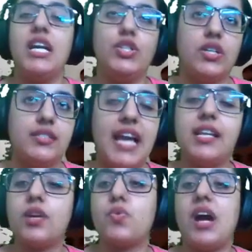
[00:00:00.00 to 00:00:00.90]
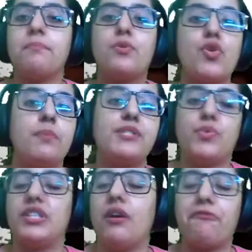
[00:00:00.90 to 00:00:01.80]
in your Telegram groups
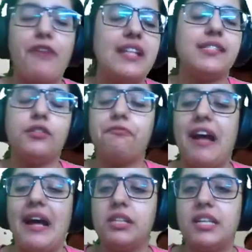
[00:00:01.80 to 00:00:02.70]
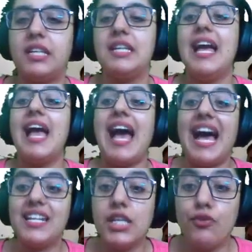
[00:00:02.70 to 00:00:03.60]
with your friends and family,
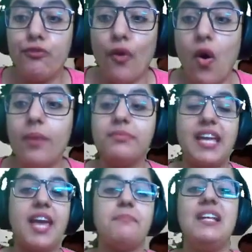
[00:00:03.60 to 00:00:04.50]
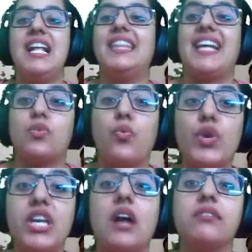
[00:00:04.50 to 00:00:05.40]
and inform them that
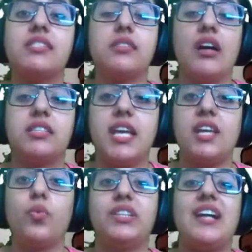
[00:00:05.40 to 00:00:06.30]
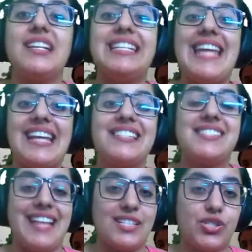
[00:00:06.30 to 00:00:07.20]
we are starting with our
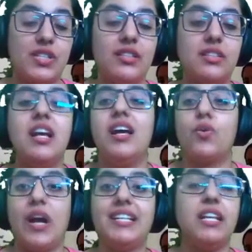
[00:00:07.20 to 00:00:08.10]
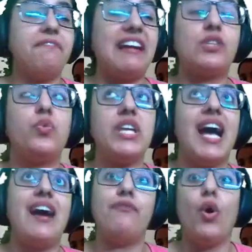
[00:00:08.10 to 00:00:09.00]
next session, right? In fact, we
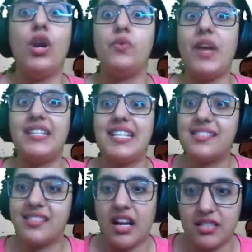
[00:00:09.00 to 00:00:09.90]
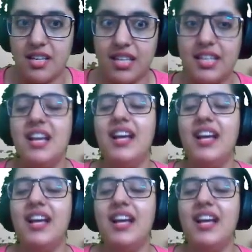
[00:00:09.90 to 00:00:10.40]
have already started,